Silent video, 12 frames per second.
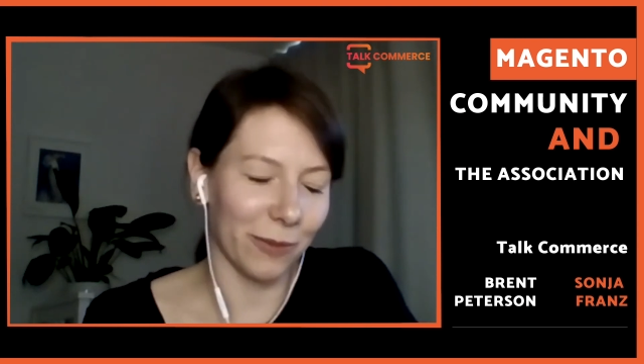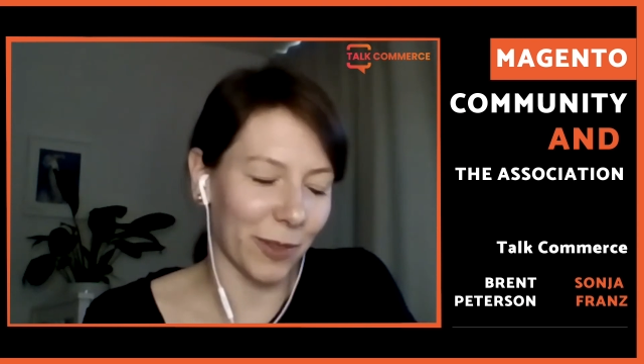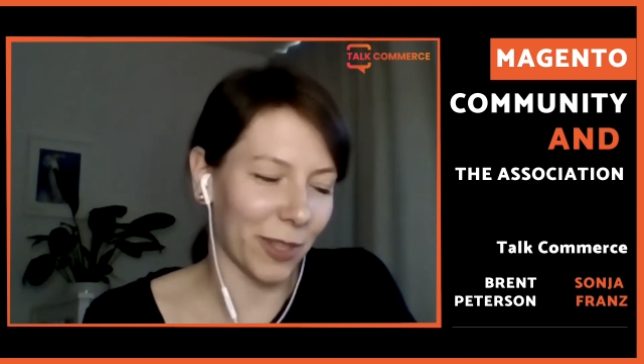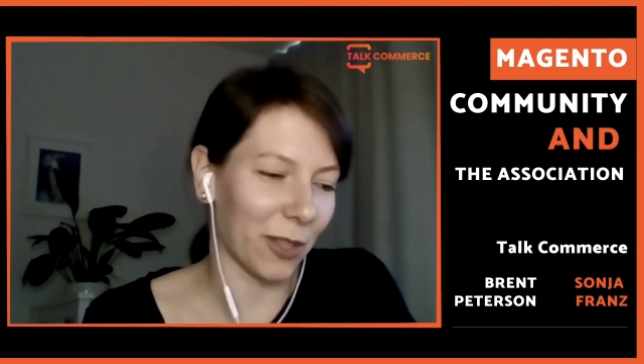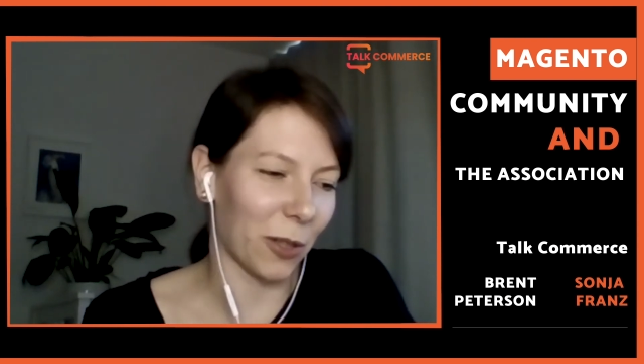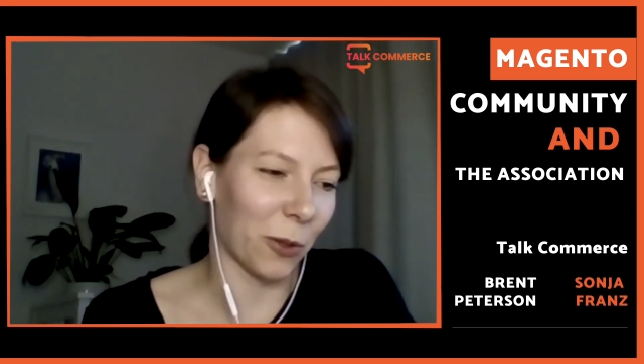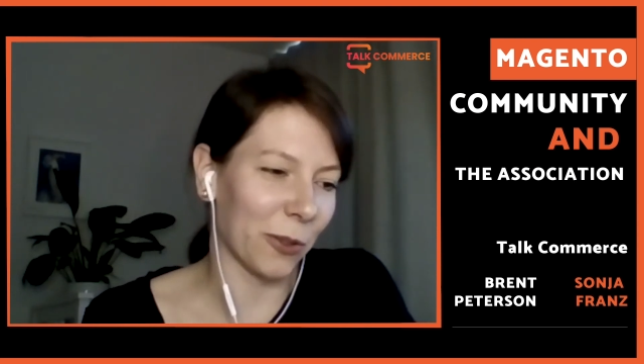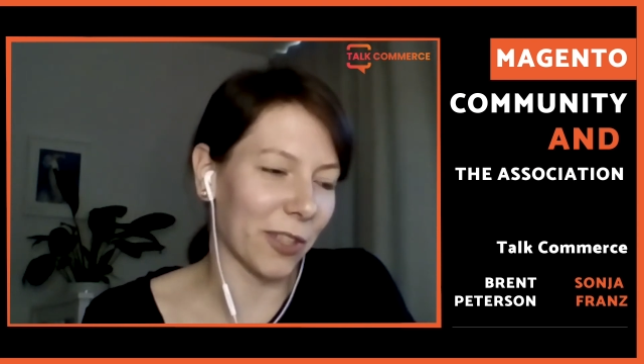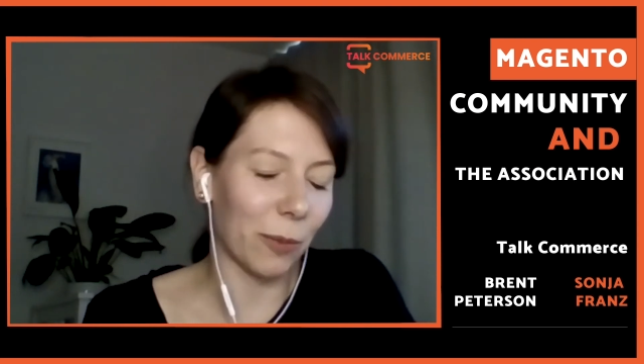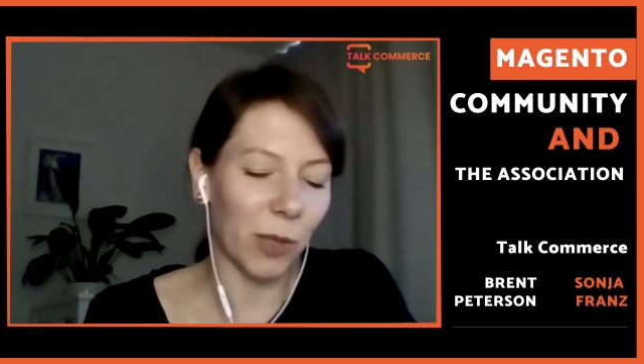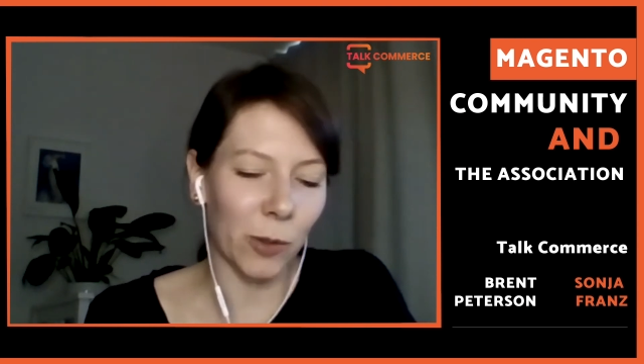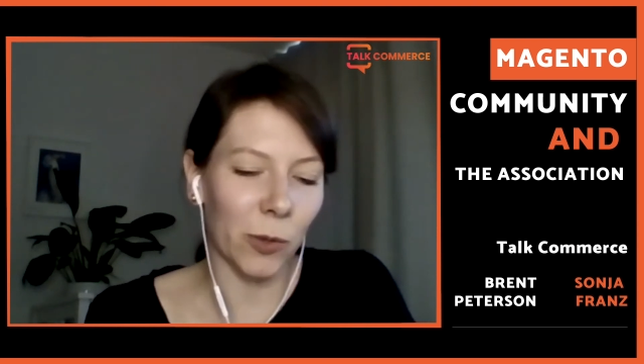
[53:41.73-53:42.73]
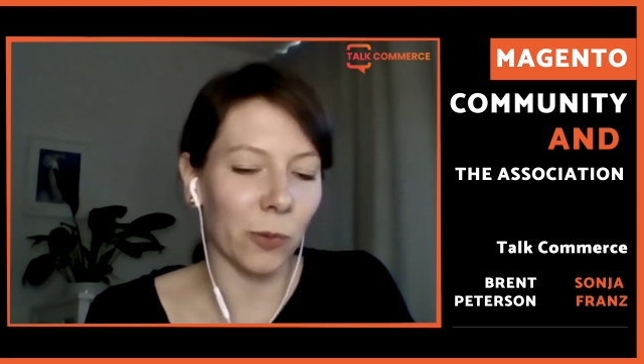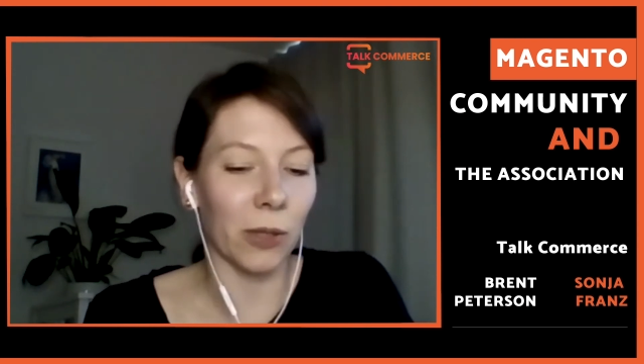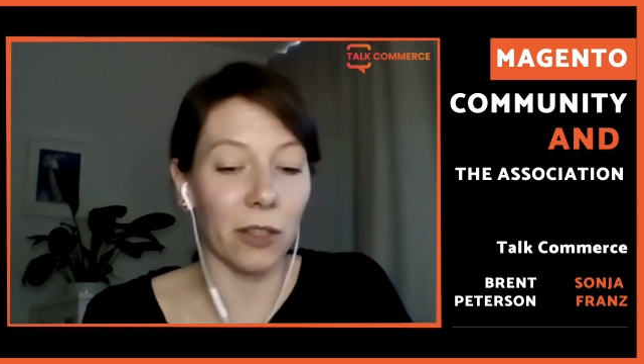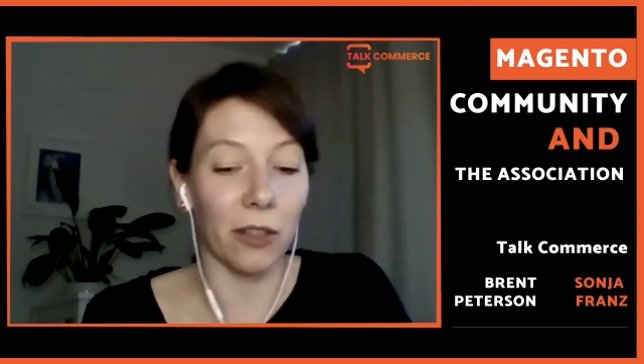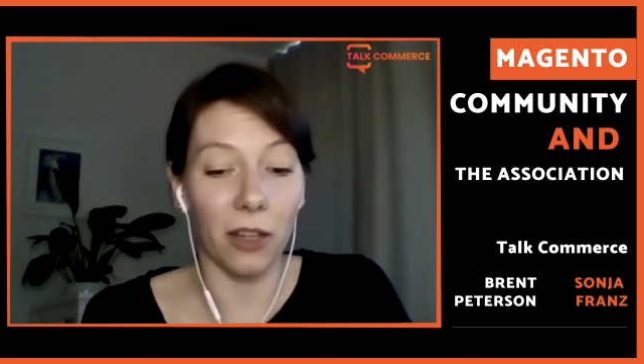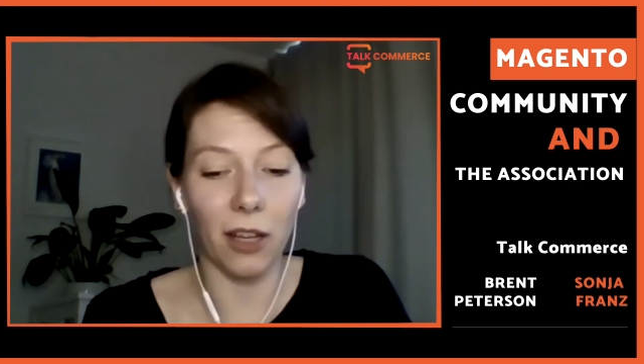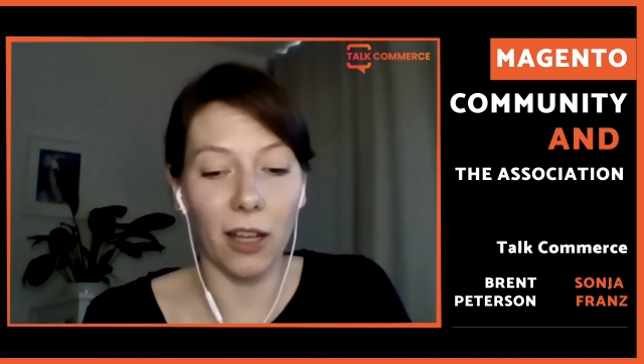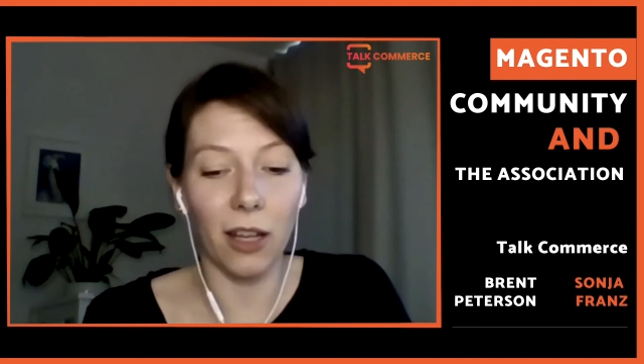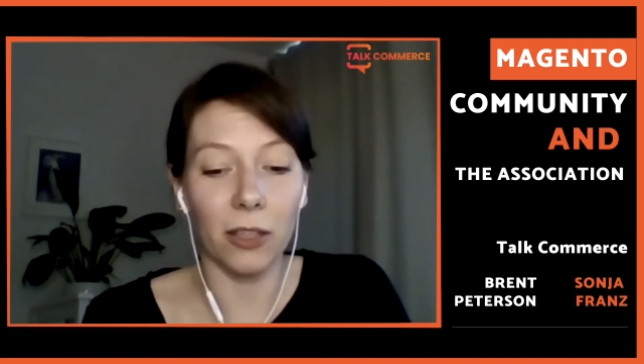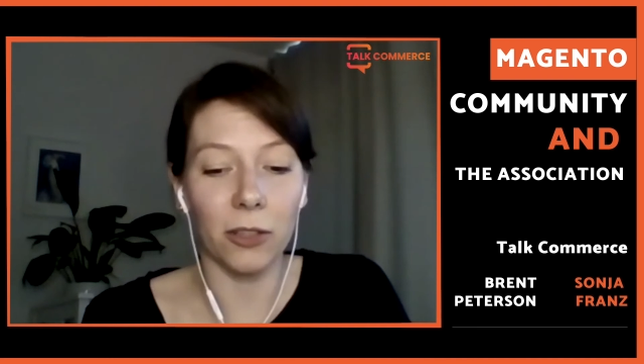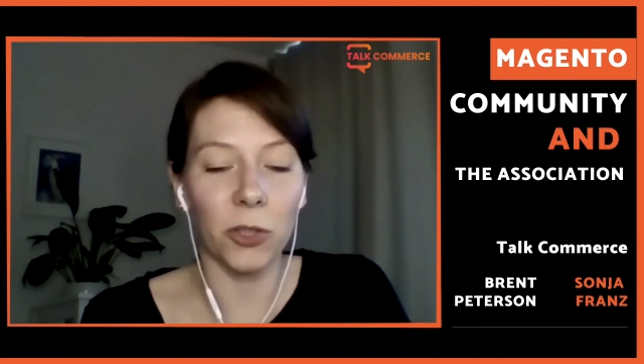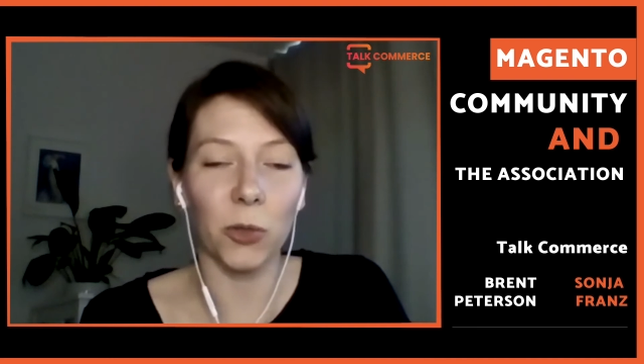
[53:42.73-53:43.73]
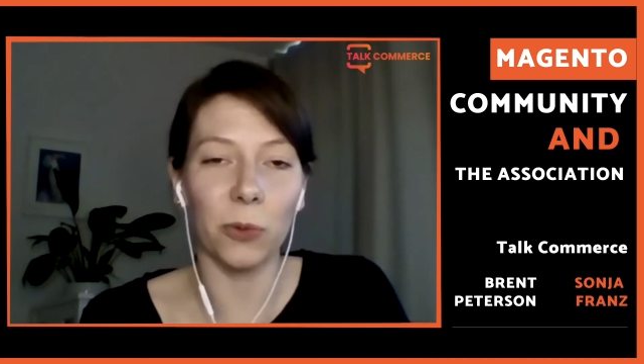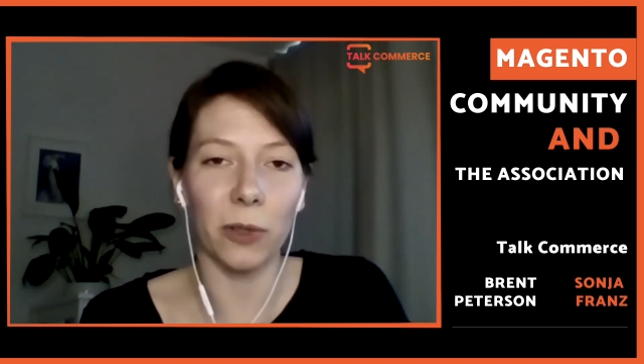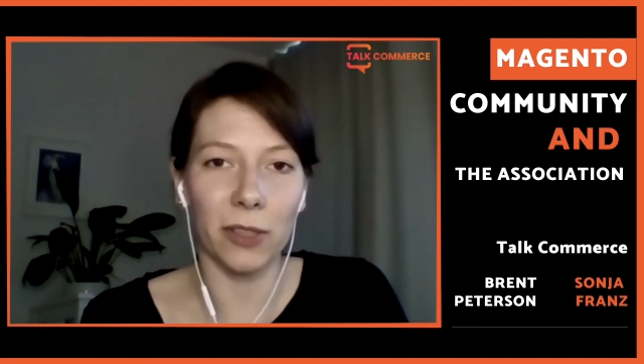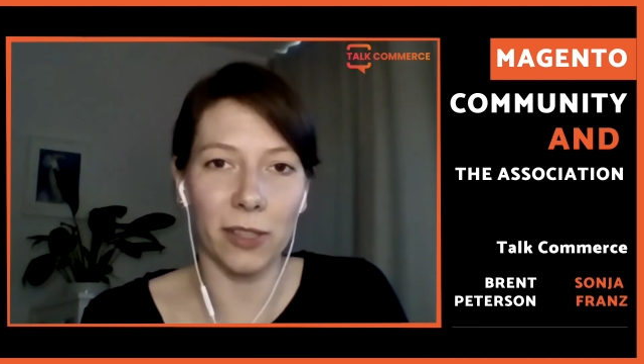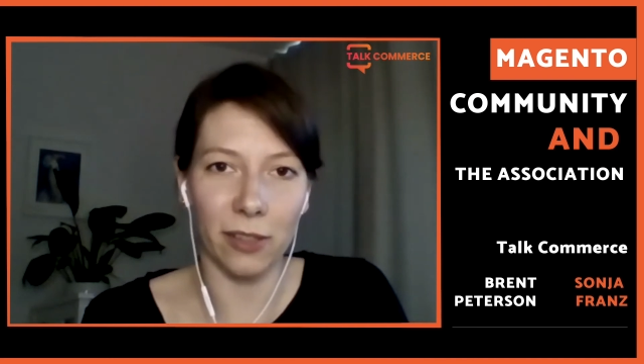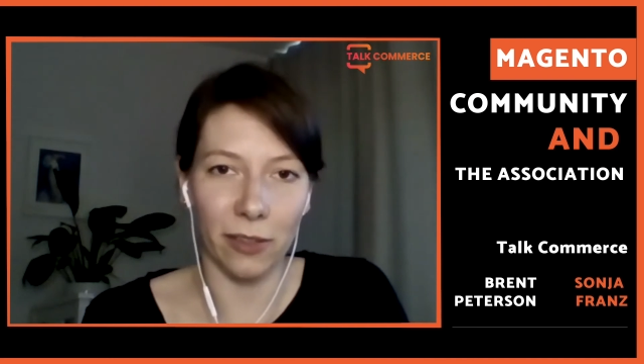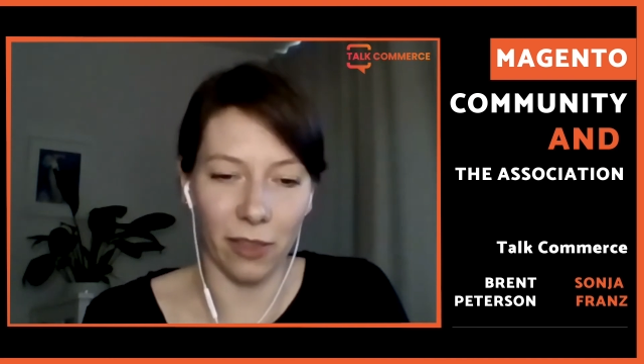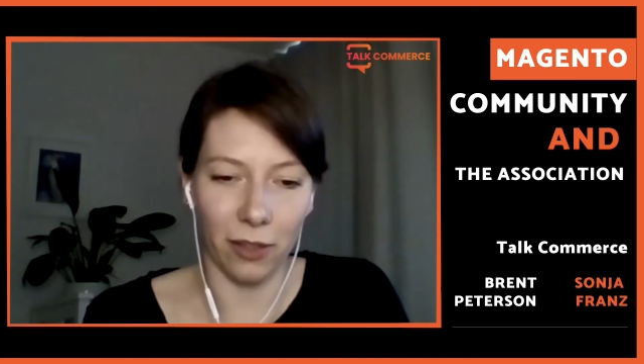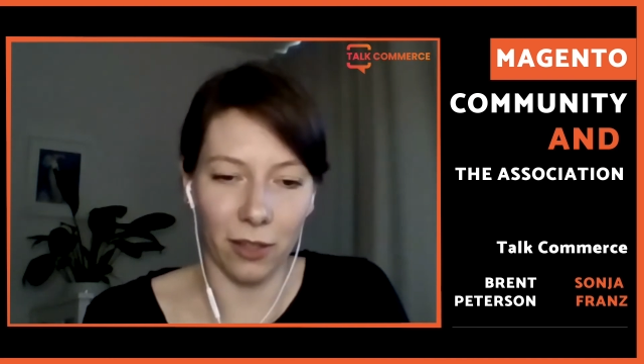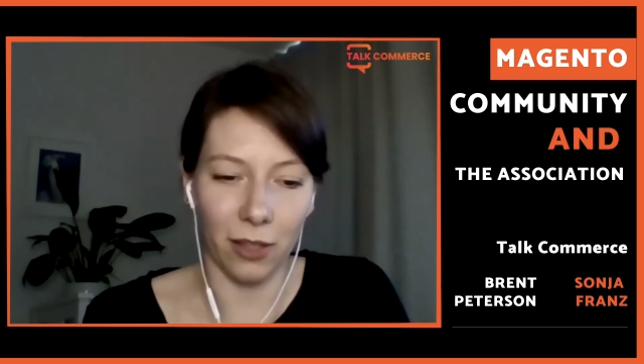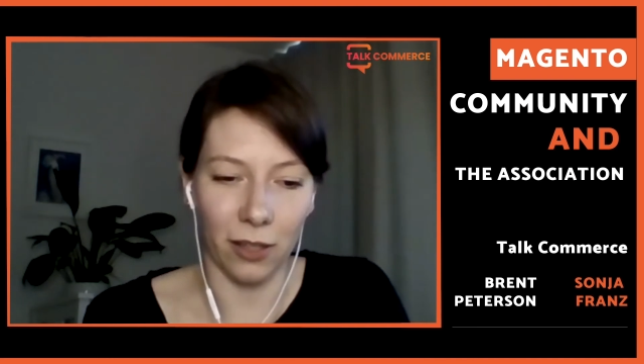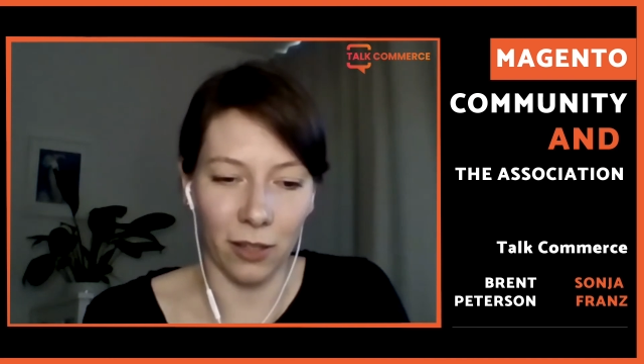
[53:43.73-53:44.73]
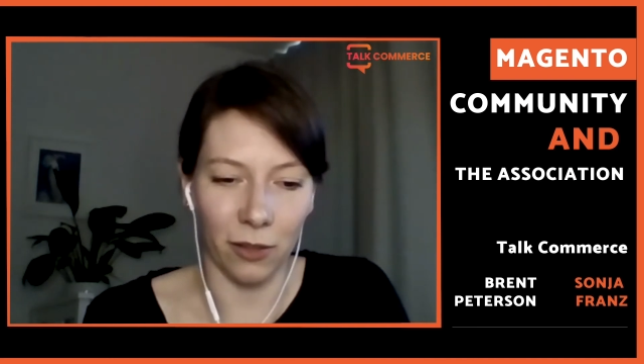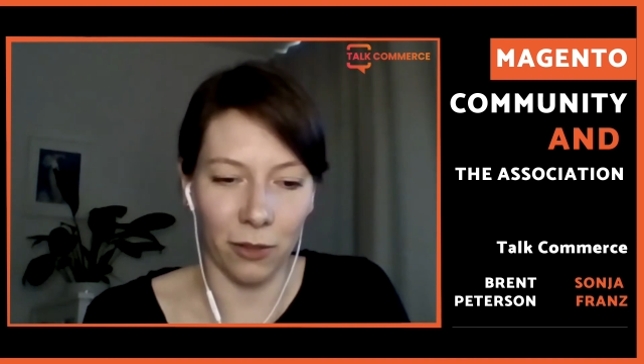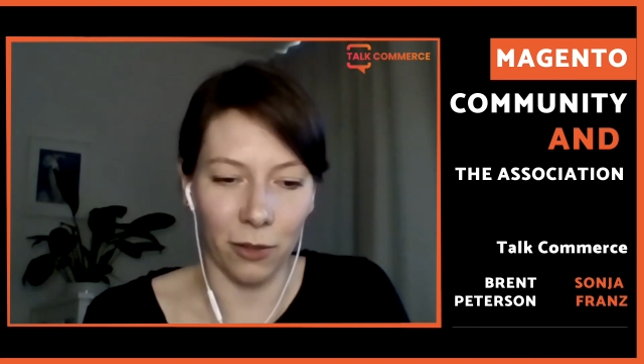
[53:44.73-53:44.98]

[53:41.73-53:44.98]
So sometimes we were in the car towards the